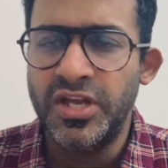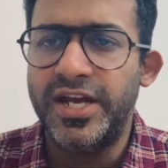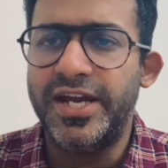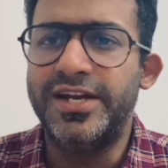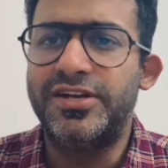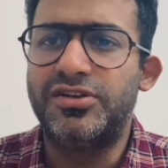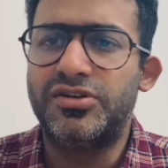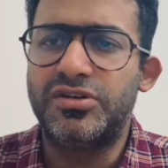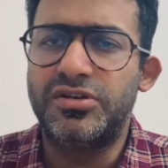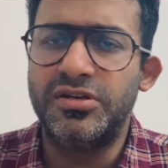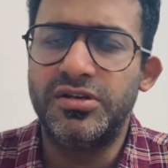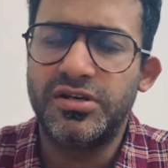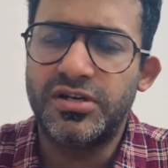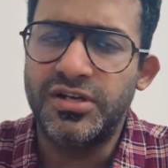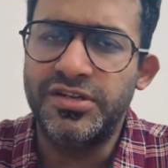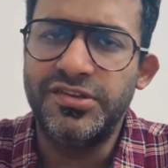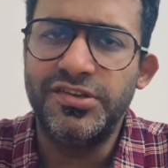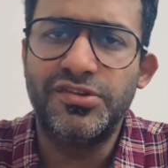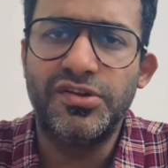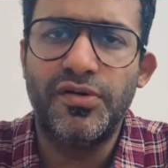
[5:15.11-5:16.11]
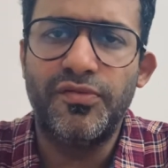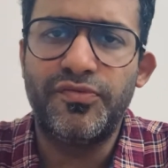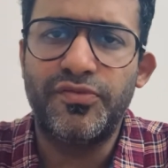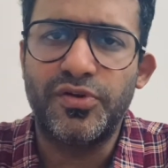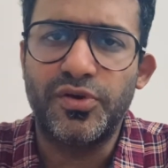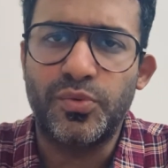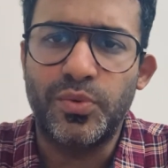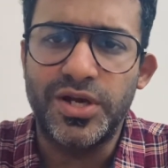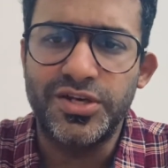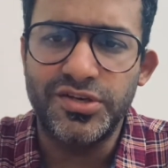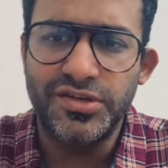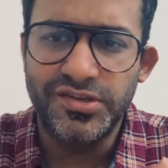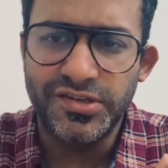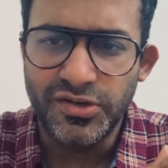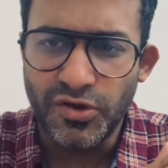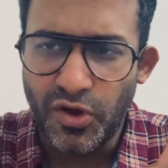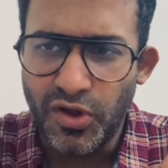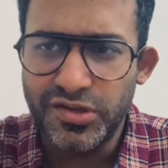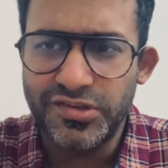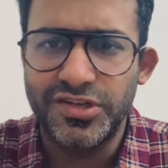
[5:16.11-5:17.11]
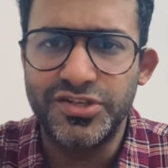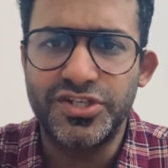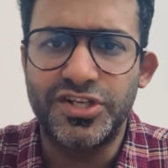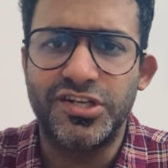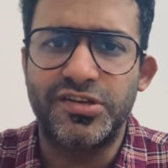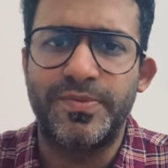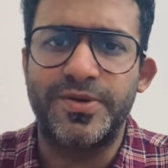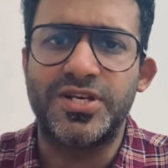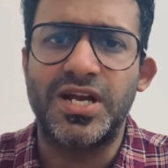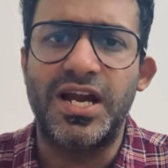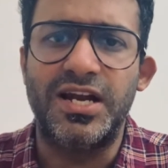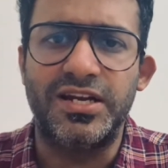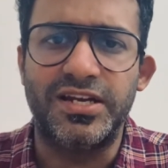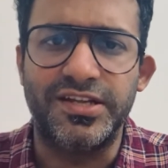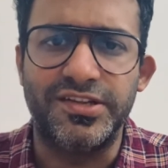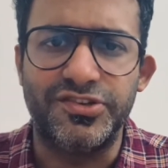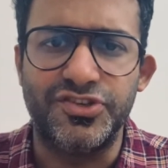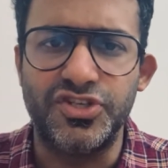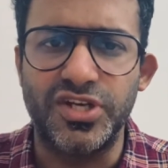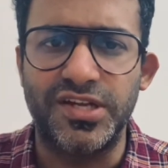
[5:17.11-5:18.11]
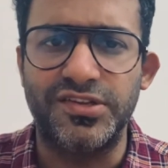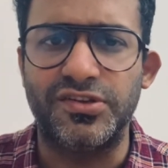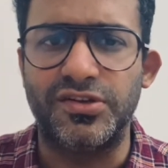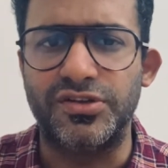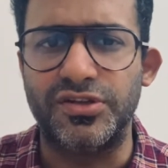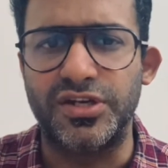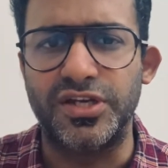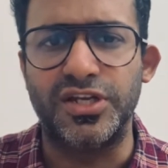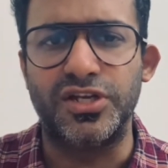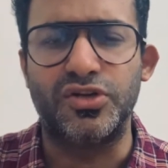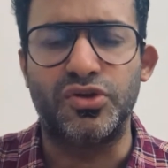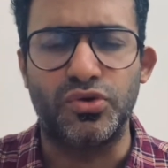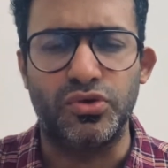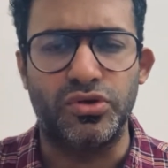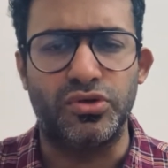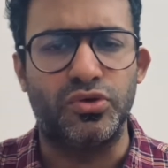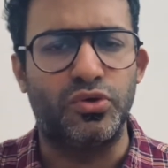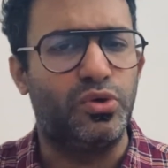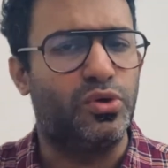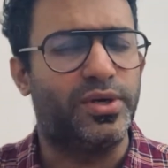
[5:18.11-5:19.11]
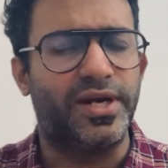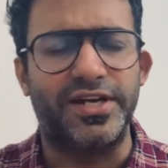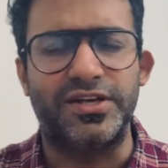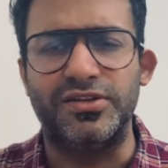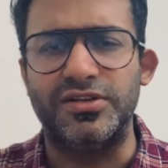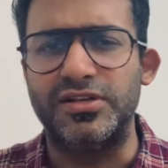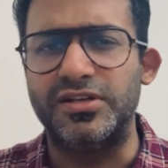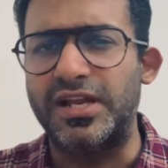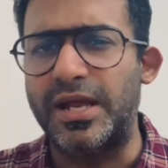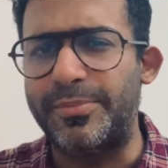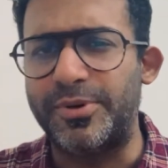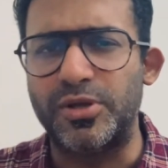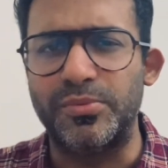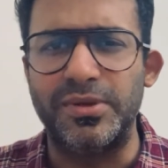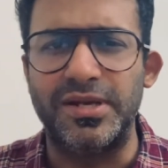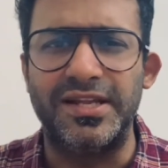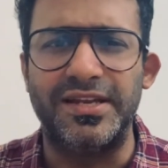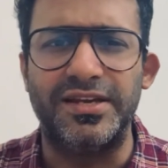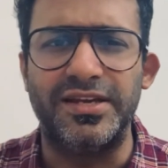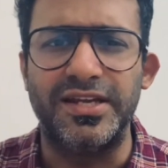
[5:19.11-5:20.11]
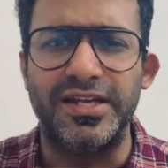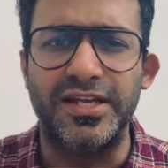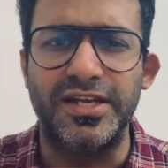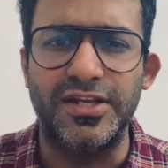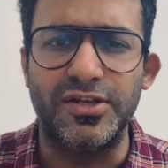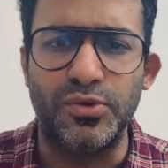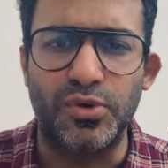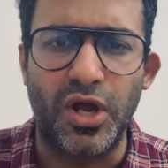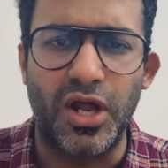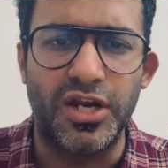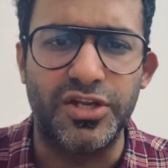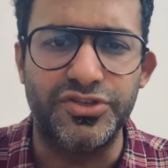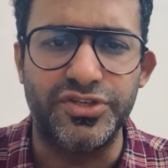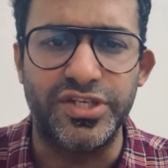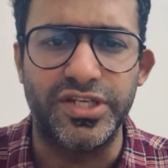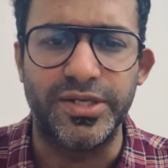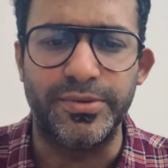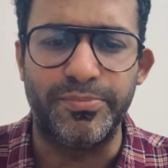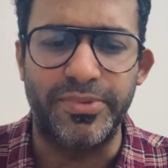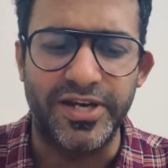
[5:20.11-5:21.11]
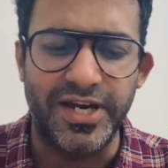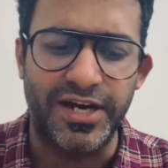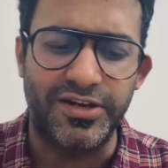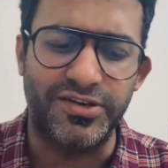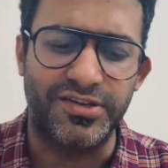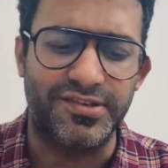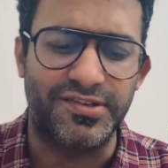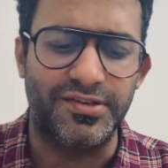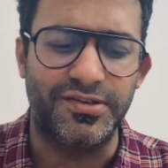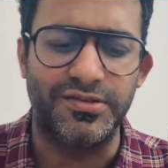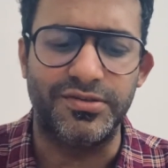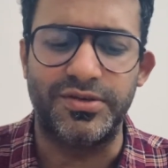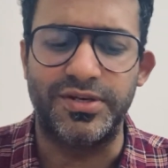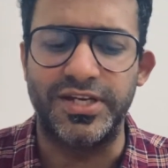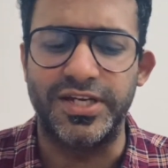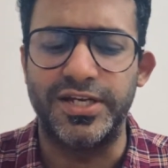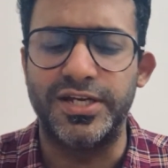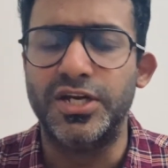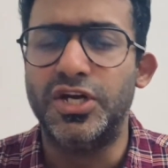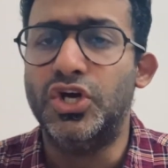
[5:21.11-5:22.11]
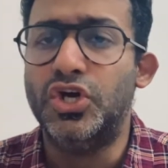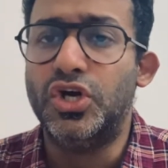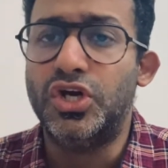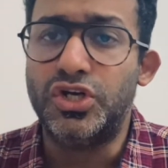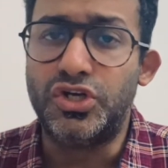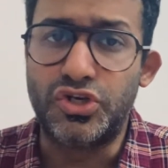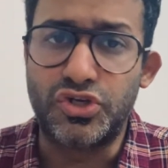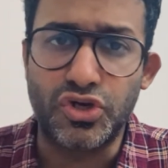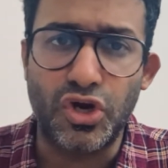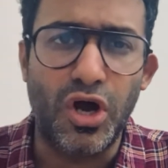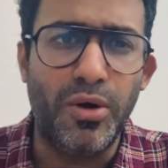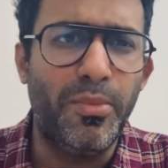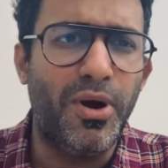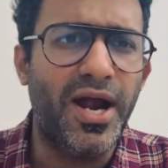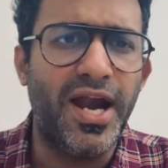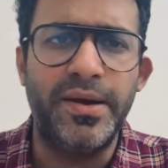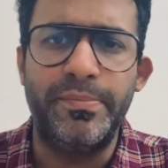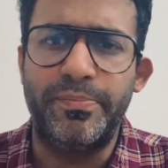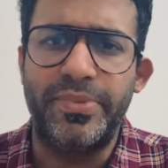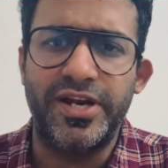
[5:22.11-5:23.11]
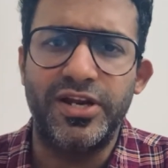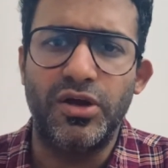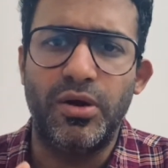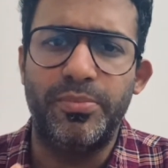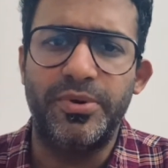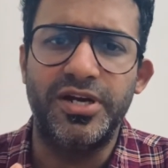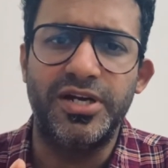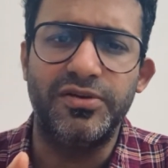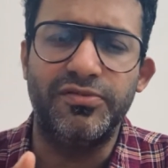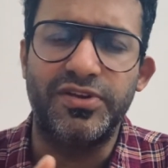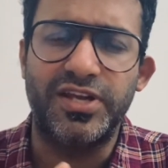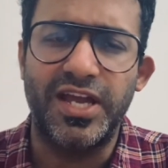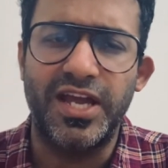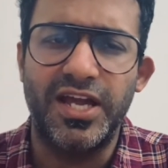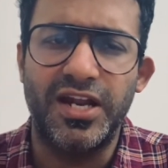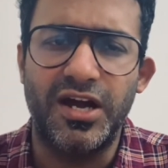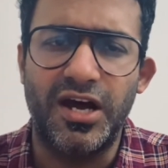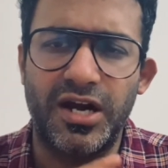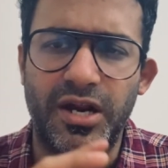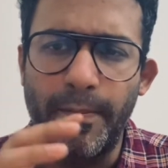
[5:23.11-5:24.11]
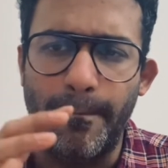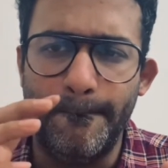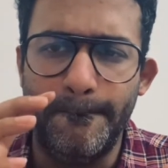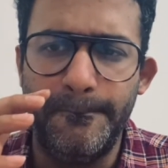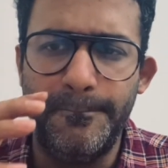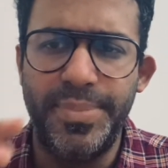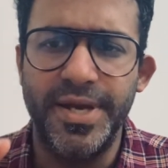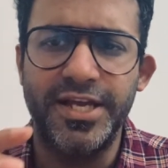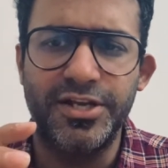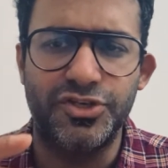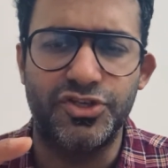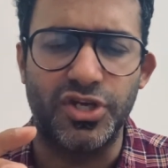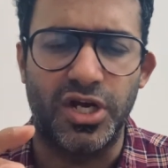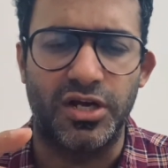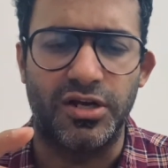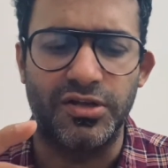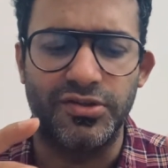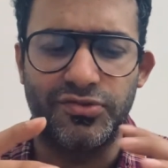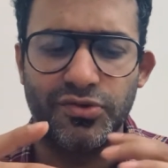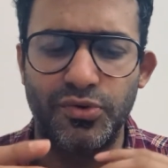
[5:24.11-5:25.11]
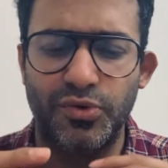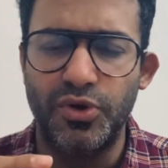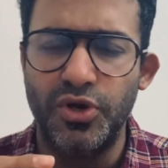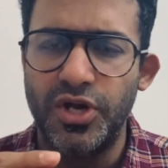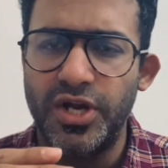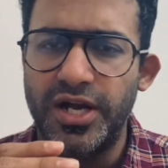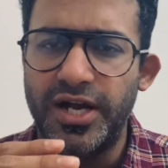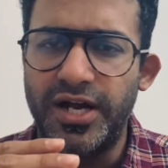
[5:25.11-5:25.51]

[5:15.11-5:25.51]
it consists of questions in all surgical specialties, GI surgery, colorectal, hepatobiliary, urology, pediatric surgery. Trauma and perioperative care are a big chunk. So